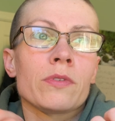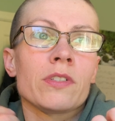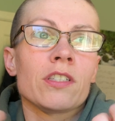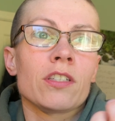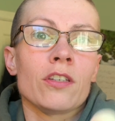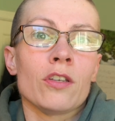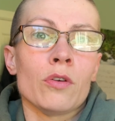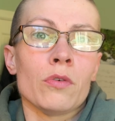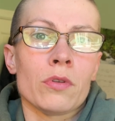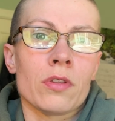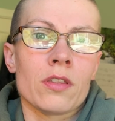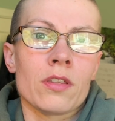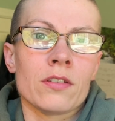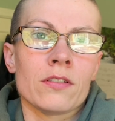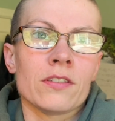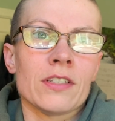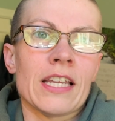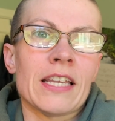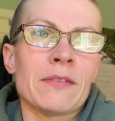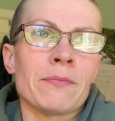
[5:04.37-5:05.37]
one's youth
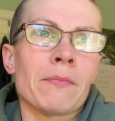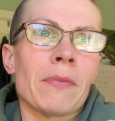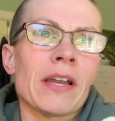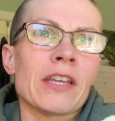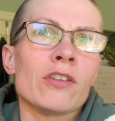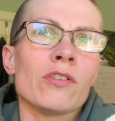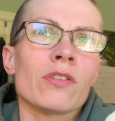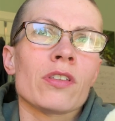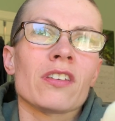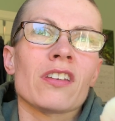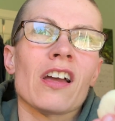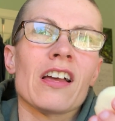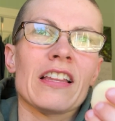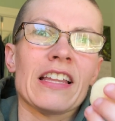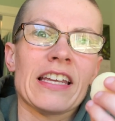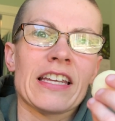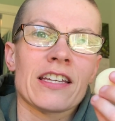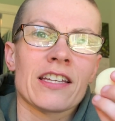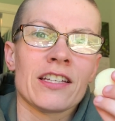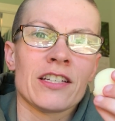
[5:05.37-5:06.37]
and by youth not
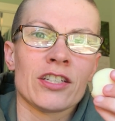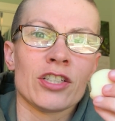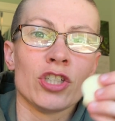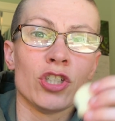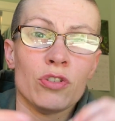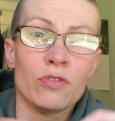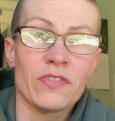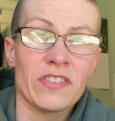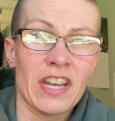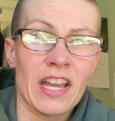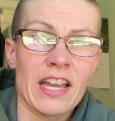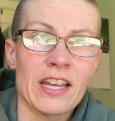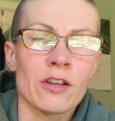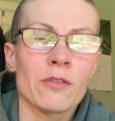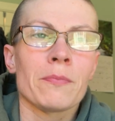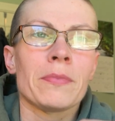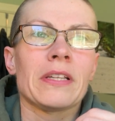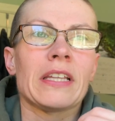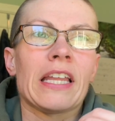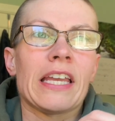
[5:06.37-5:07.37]
like
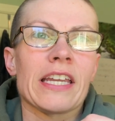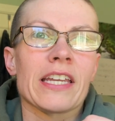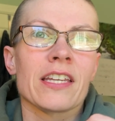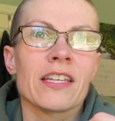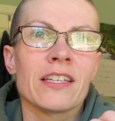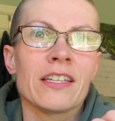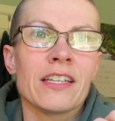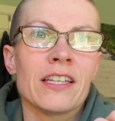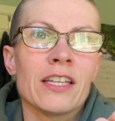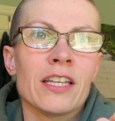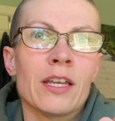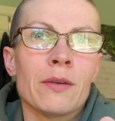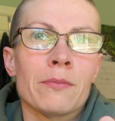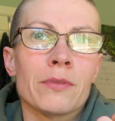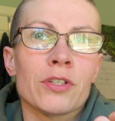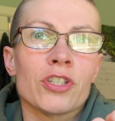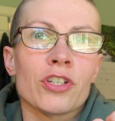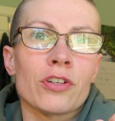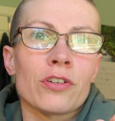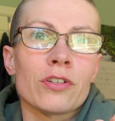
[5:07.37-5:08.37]
juvenile but like
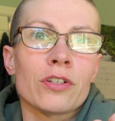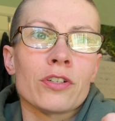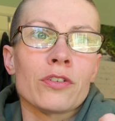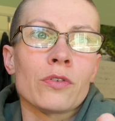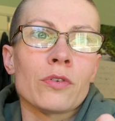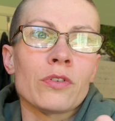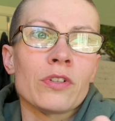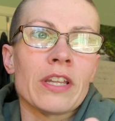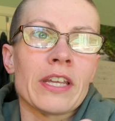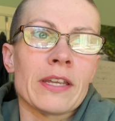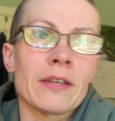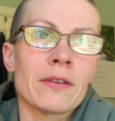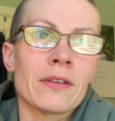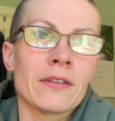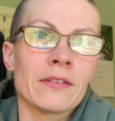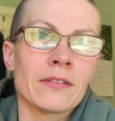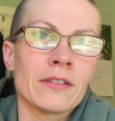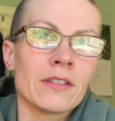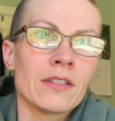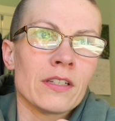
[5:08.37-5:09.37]
matured adult like
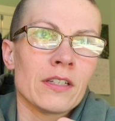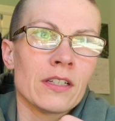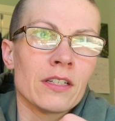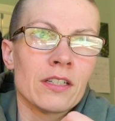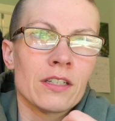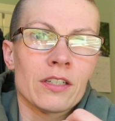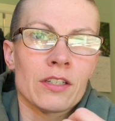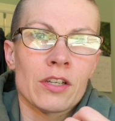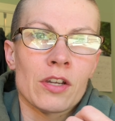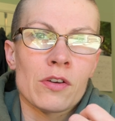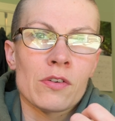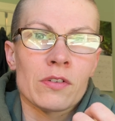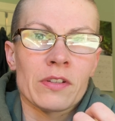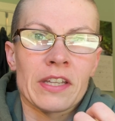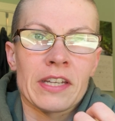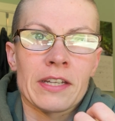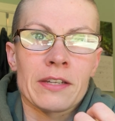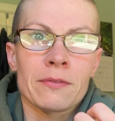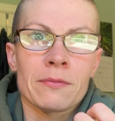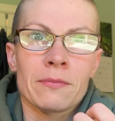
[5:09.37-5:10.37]
you know
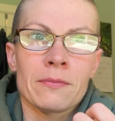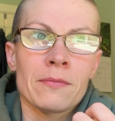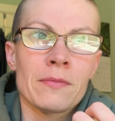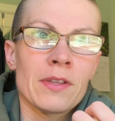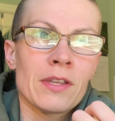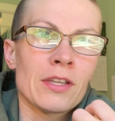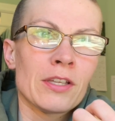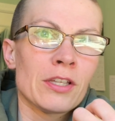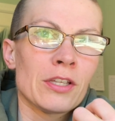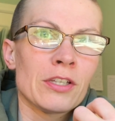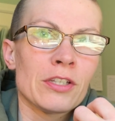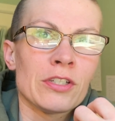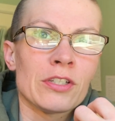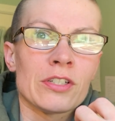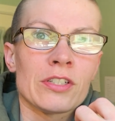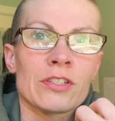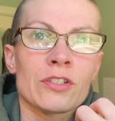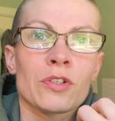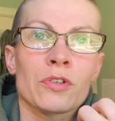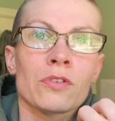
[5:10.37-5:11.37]
like
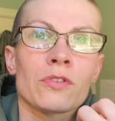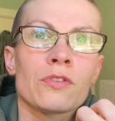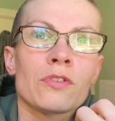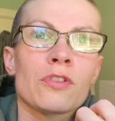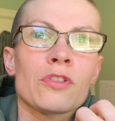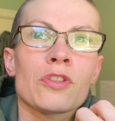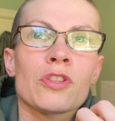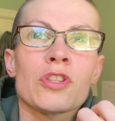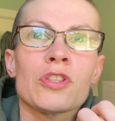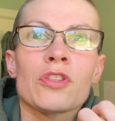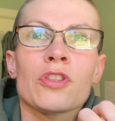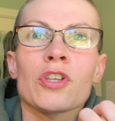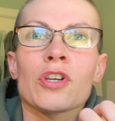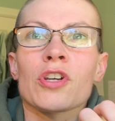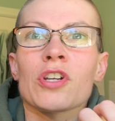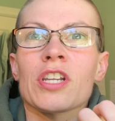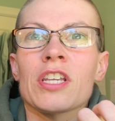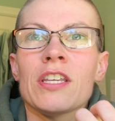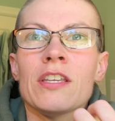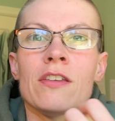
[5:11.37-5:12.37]
you know
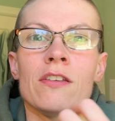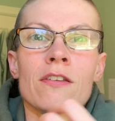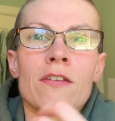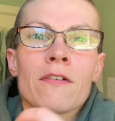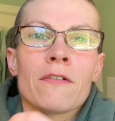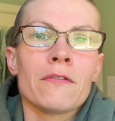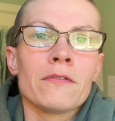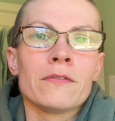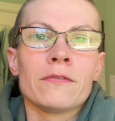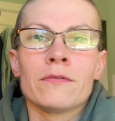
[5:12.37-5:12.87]
30